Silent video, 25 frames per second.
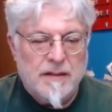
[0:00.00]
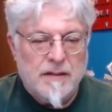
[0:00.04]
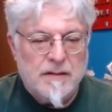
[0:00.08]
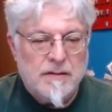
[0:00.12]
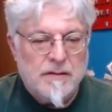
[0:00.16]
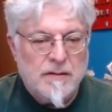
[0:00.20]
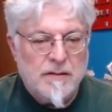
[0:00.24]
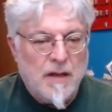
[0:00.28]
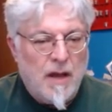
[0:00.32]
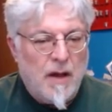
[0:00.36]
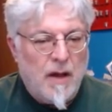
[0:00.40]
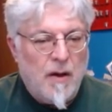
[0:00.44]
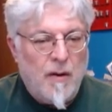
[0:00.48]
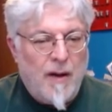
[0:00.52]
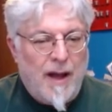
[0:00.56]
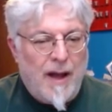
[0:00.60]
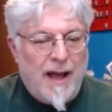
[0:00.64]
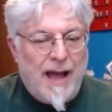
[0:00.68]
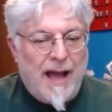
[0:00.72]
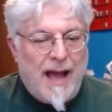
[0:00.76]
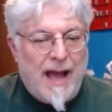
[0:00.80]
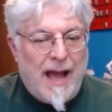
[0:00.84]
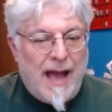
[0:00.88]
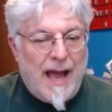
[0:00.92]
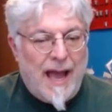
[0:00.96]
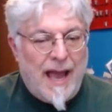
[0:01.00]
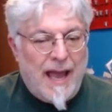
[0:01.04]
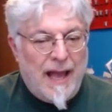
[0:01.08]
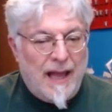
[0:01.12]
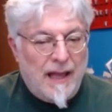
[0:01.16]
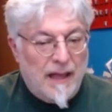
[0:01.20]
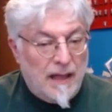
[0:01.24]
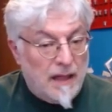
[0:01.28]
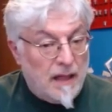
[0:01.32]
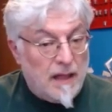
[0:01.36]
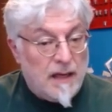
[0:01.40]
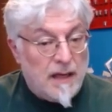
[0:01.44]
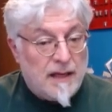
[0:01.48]
So,
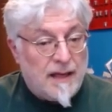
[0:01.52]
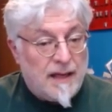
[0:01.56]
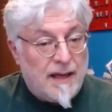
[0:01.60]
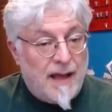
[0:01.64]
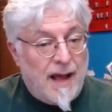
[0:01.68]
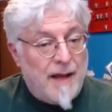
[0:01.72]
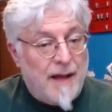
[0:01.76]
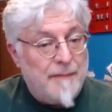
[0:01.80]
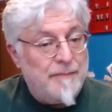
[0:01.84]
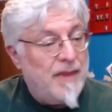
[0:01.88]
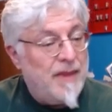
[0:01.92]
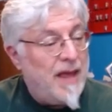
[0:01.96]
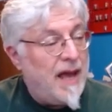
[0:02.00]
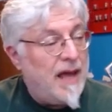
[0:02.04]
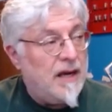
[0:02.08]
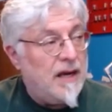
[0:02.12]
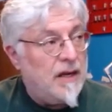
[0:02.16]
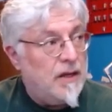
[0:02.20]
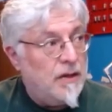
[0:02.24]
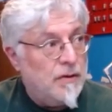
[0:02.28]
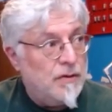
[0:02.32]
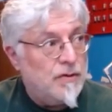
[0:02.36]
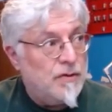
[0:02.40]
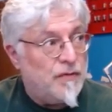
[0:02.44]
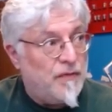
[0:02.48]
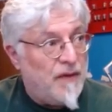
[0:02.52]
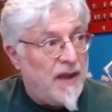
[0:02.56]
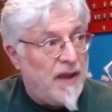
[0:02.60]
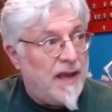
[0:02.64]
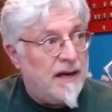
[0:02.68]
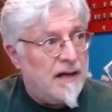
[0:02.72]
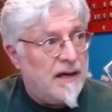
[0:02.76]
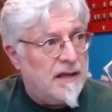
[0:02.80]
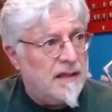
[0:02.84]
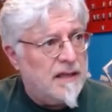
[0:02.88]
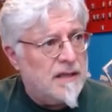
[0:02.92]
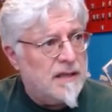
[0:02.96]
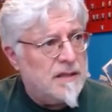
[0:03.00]
look, I'm not a huge
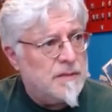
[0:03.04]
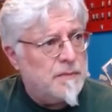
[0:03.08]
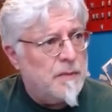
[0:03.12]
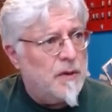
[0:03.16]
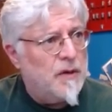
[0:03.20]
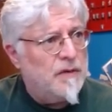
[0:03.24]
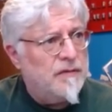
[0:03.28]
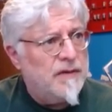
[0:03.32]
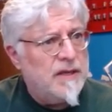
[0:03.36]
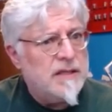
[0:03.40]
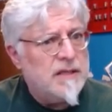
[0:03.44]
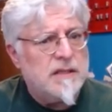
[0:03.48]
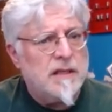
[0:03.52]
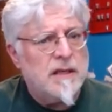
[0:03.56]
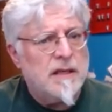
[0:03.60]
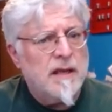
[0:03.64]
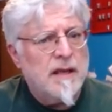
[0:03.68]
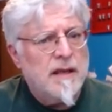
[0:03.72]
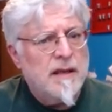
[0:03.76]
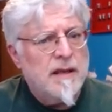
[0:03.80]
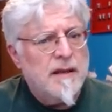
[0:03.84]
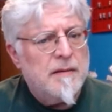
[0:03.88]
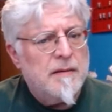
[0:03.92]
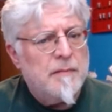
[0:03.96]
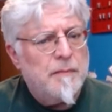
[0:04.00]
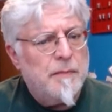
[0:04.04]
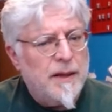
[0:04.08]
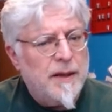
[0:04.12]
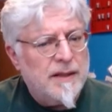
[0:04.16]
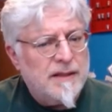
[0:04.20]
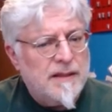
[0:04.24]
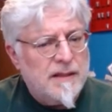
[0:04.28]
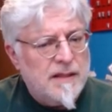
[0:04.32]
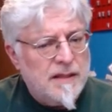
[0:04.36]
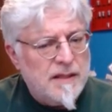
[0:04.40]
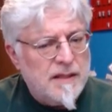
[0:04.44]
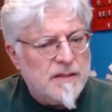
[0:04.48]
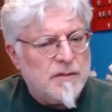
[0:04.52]
fan of these movies,
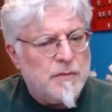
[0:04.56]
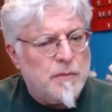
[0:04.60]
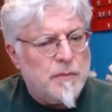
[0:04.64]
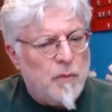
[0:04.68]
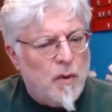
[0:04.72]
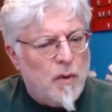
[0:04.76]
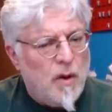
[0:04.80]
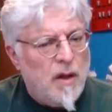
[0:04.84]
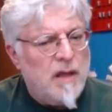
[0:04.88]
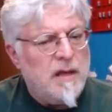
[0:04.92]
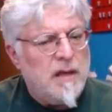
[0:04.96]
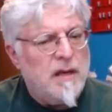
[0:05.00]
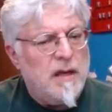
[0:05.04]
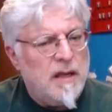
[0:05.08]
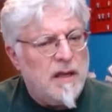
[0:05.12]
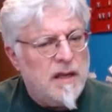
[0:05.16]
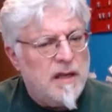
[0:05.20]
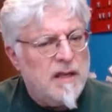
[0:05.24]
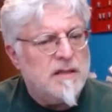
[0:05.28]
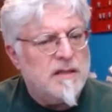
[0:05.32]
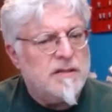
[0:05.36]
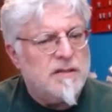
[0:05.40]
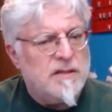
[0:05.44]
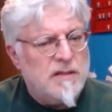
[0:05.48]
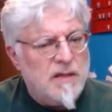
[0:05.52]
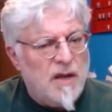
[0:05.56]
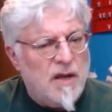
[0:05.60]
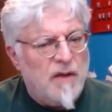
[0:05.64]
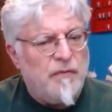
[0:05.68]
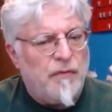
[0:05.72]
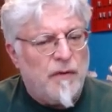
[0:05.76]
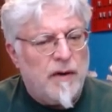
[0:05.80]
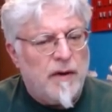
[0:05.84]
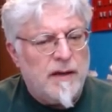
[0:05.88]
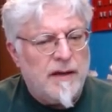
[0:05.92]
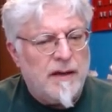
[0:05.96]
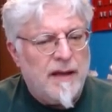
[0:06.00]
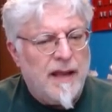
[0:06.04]
but this one is
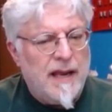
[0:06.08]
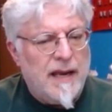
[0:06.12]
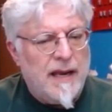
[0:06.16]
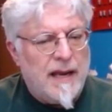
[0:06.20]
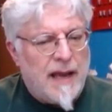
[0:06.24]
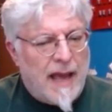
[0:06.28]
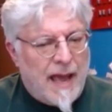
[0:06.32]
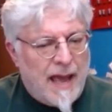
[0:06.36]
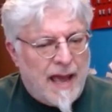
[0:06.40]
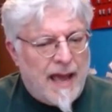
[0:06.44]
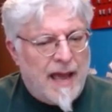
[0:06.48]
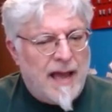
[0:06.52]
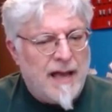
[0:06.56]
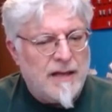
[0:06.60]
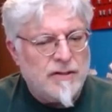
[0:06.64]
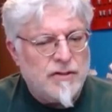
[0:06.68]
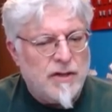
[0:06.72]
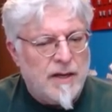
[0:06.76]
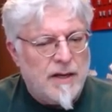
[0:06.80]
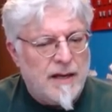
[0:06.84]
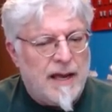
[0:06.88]
different. It has an